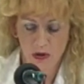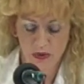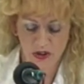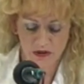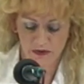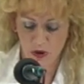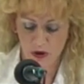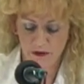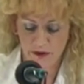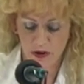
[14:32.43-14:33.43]
because of
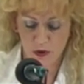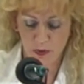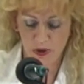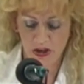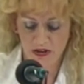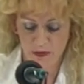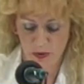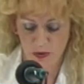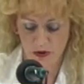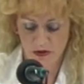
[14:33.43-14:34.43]
current federal price
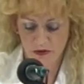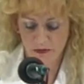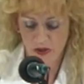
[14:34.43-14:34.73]
supports,